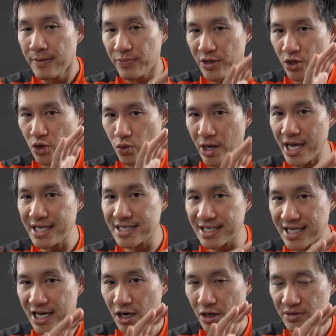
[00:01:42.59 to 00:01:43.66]
The
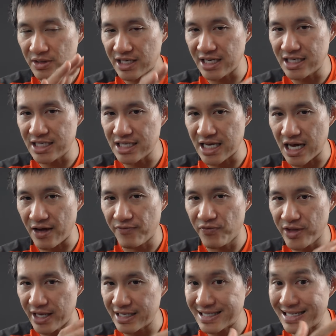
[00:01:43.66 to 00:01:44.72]
Grayscale ETF
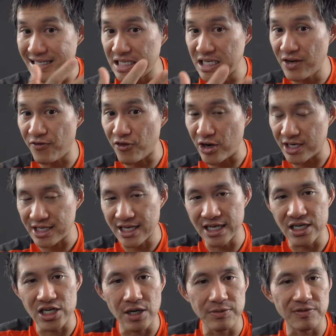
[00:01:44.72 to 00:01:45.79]
is different
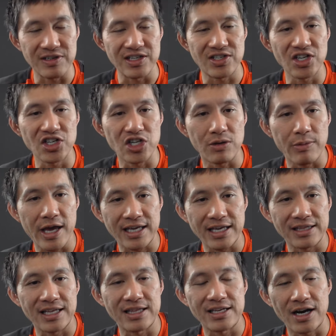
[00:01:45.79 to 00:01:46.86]
in terms of
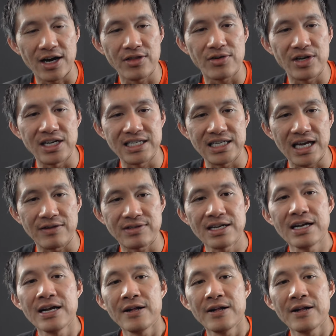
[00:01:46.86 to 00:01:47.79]
decision-making than the other ETFs.